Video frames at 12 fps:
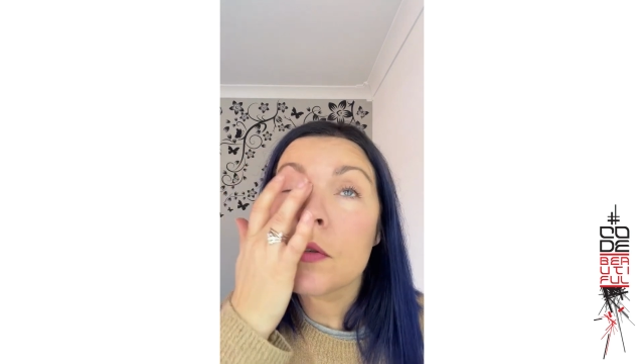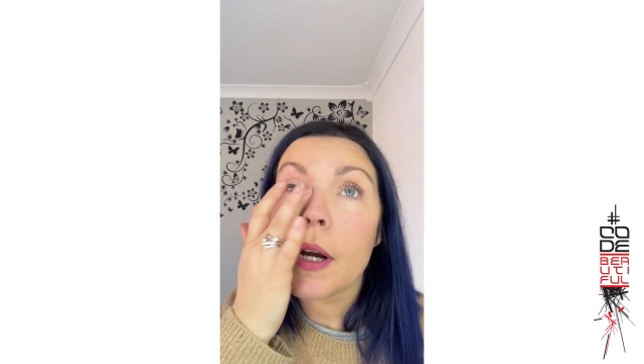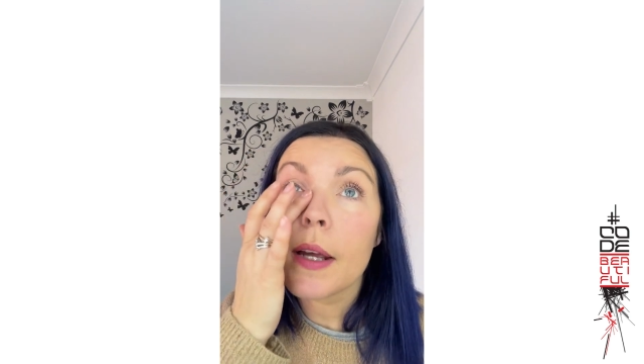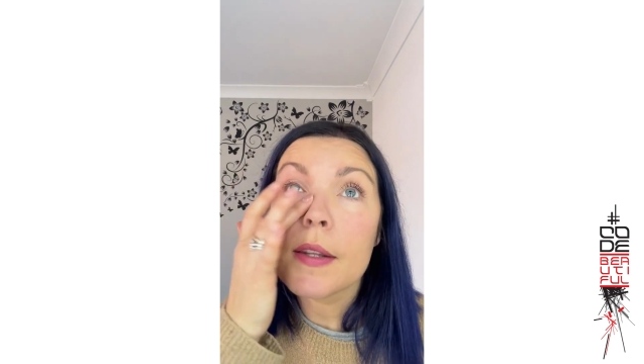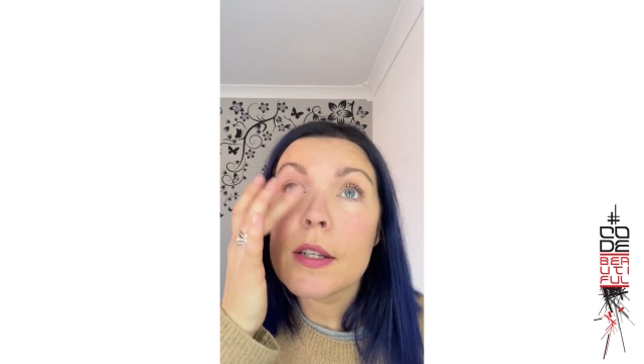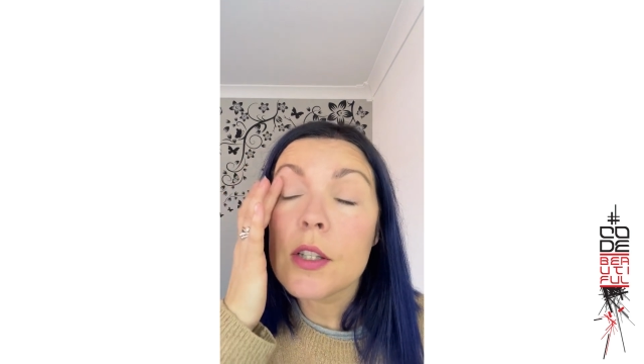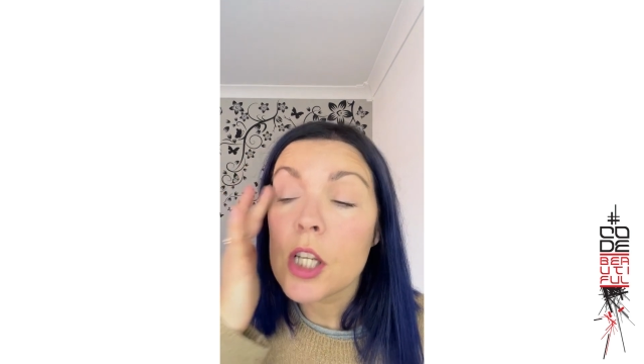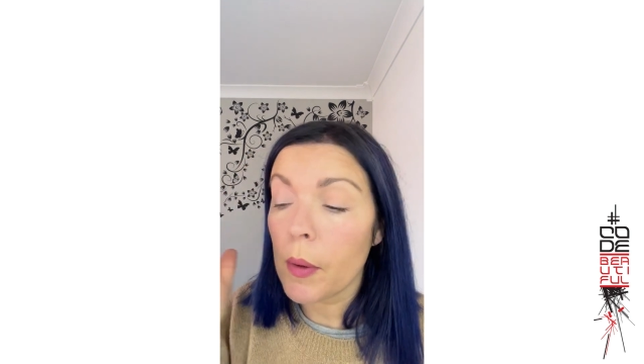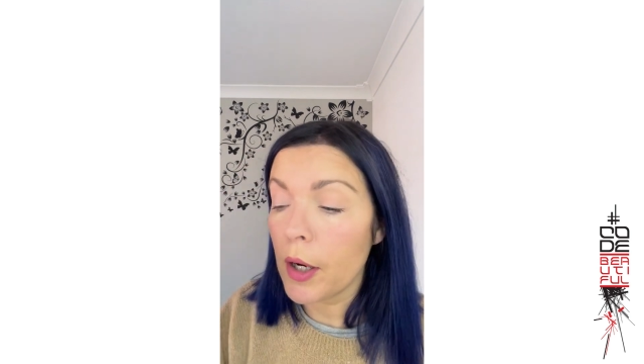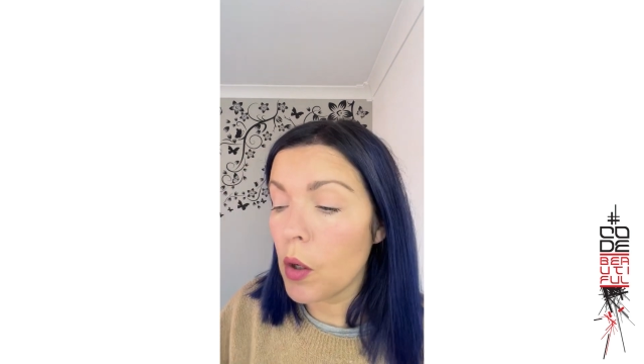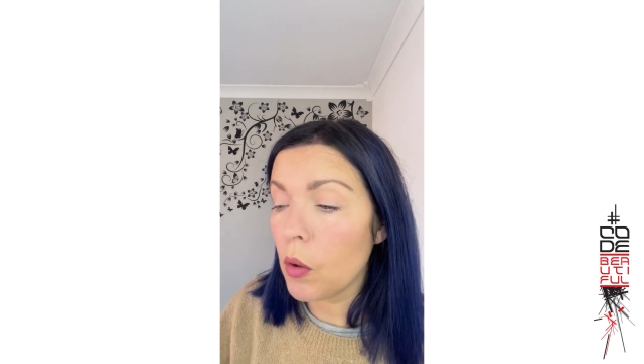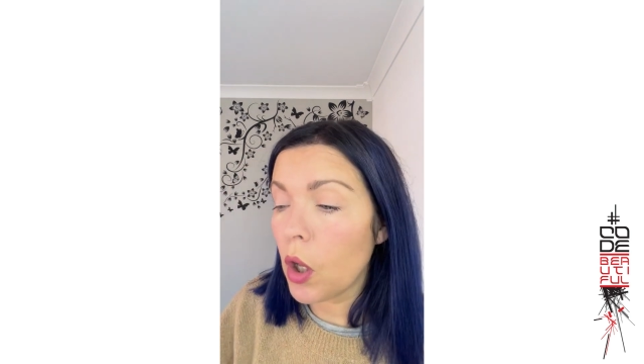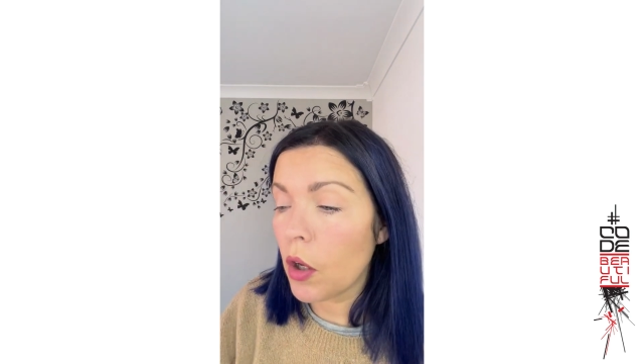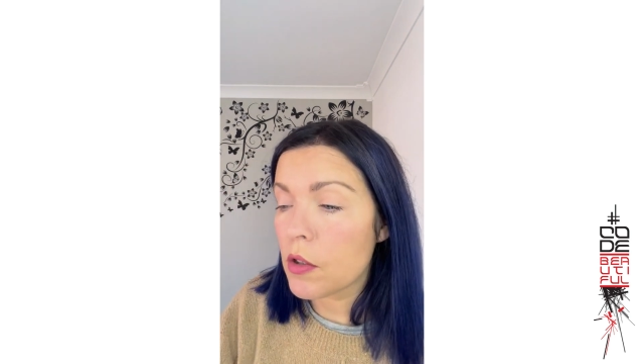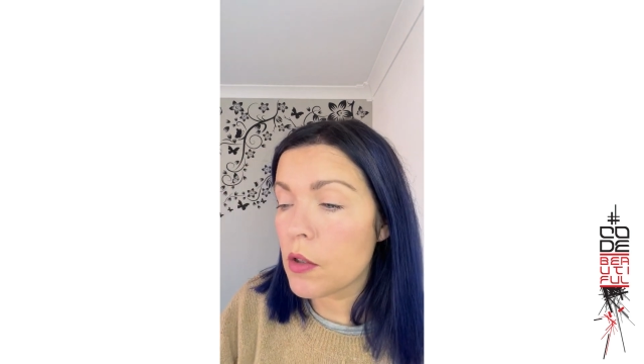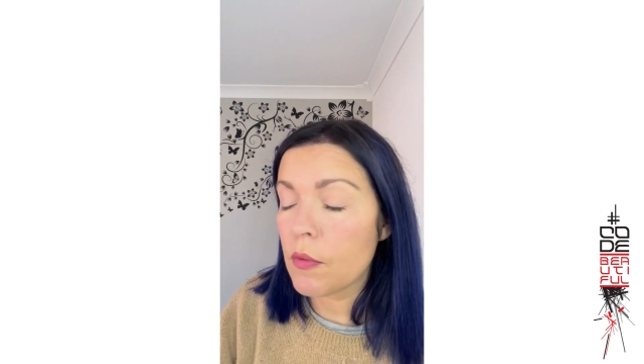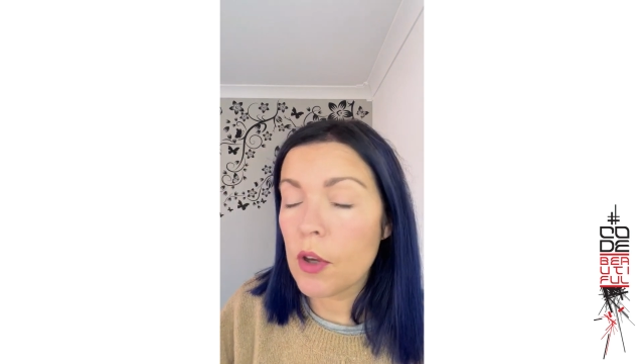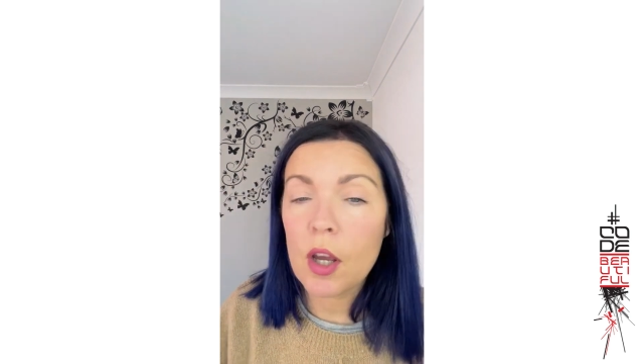Try these two. I know
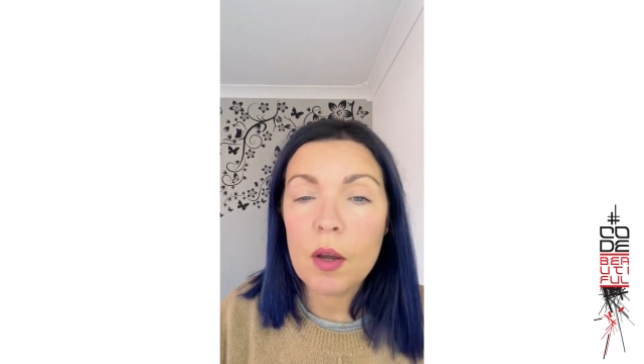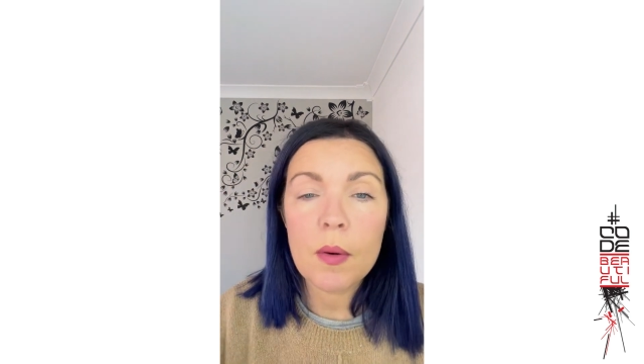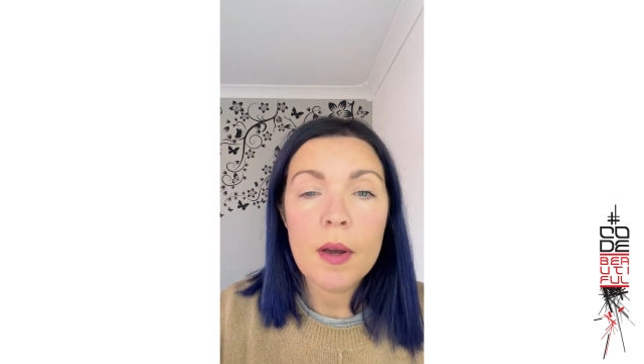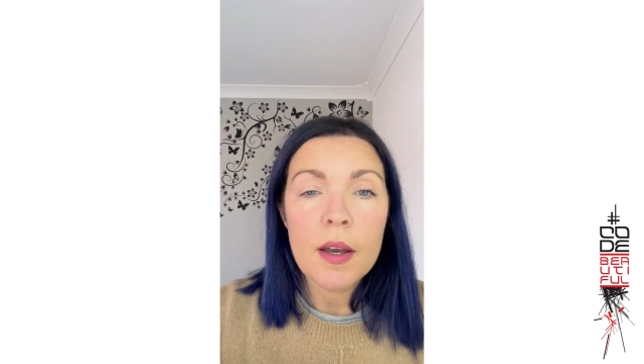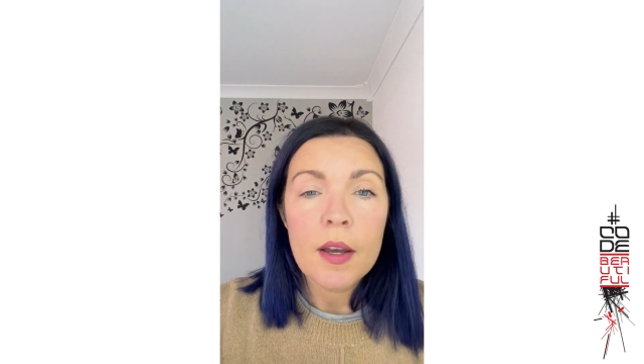lots of you